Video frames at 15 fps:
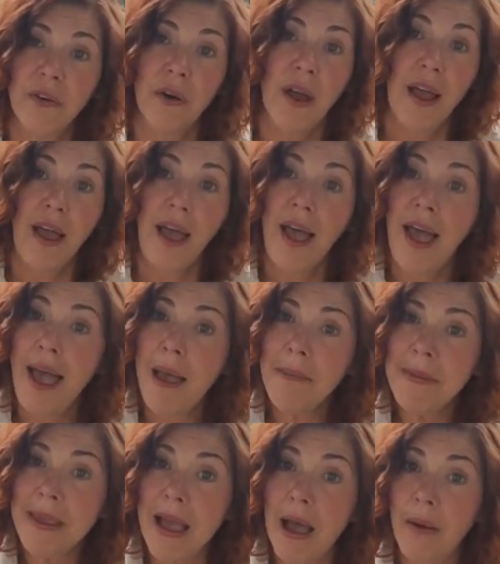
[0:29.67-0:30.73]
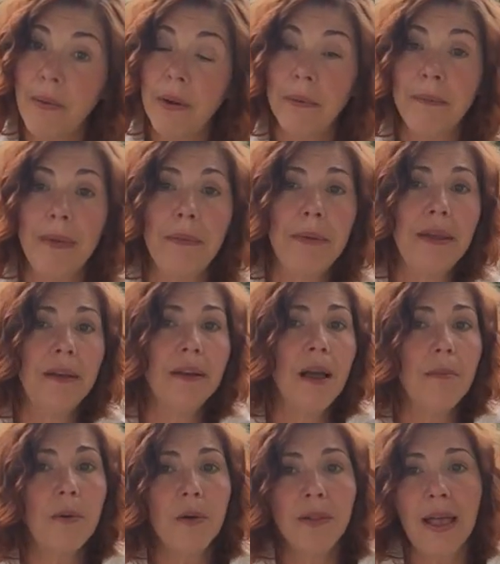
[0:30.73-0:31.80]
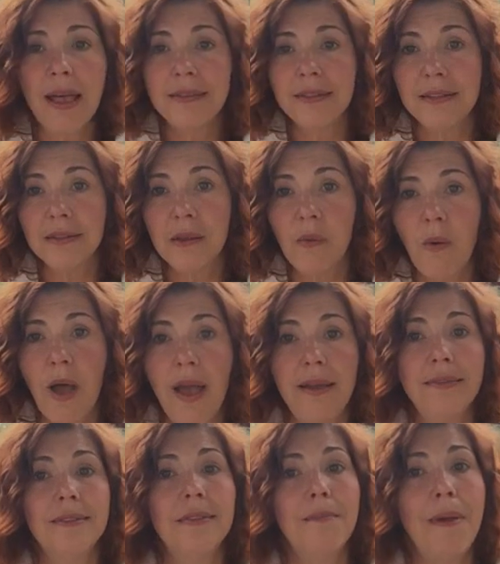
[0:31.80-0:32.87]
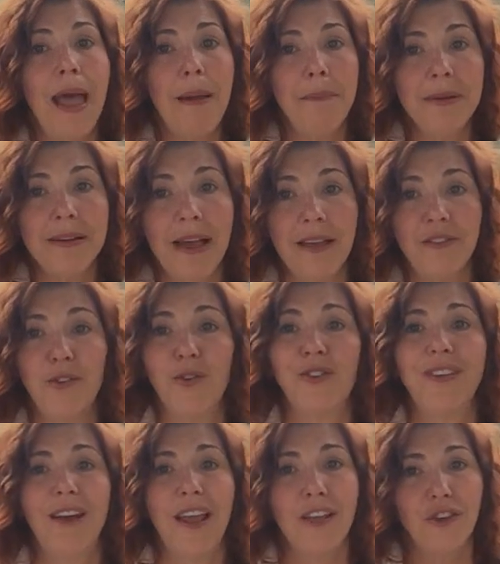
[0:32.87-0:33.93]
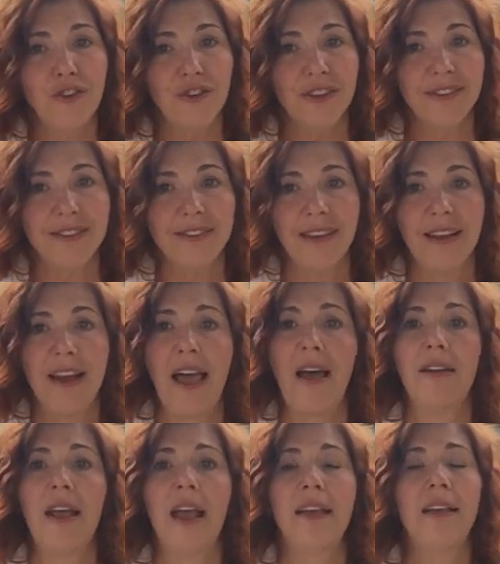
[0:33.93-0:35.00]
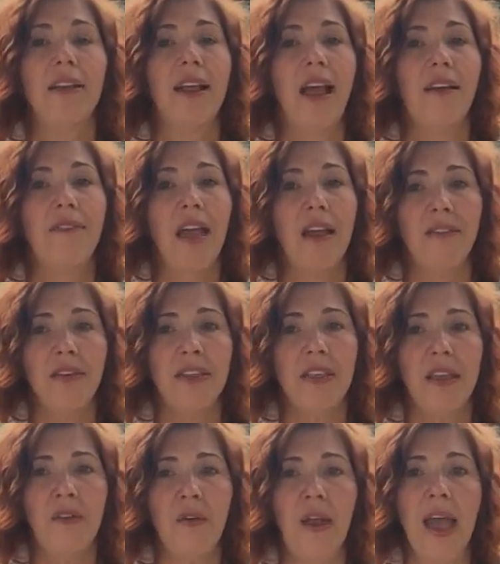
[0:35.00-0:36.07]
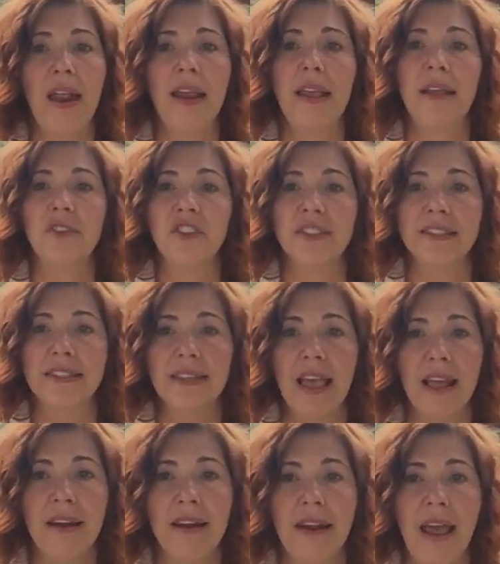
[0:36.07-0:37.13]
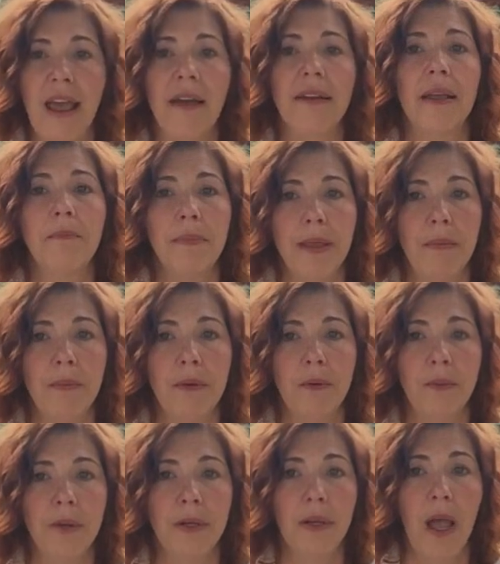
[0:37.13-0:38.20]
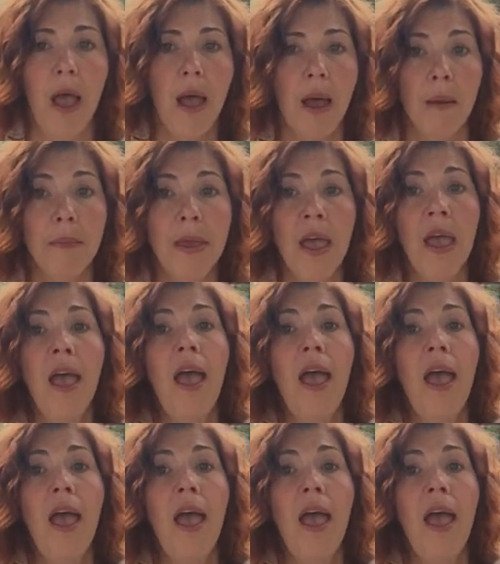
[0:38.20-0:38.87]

for a happy hour, maybe a couple glasses of wine, some appetizers that I could just sit out. I could have everything ready, just set it out, and people would come.